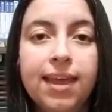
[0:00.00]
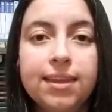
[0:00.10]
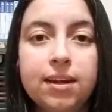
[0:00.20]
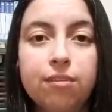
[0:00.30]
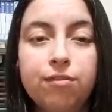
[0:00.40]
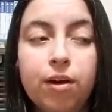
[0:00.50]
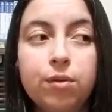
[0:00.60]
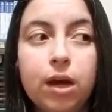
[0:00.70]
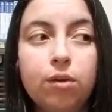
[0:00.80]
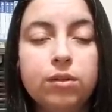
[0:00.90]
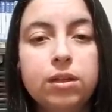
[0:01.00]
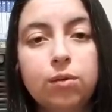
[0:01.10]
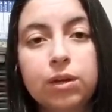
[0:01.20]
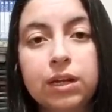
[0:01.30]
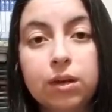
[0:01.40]
and then I found out that
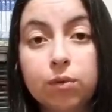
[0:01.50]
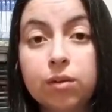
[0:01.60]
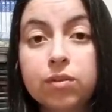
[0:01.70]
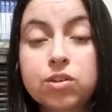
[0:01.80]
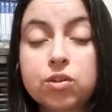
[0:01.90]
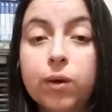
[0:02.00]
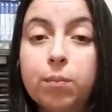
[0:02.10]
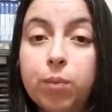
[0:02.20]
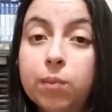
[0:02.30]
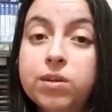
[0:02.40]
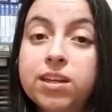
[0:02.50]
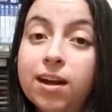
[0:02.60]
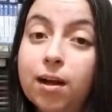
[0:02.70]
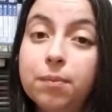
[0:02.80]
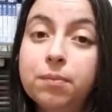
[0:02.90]
they were going to get rid of it, so I bumped
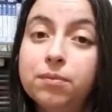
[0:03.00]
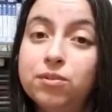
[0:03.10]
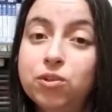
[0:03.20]
it up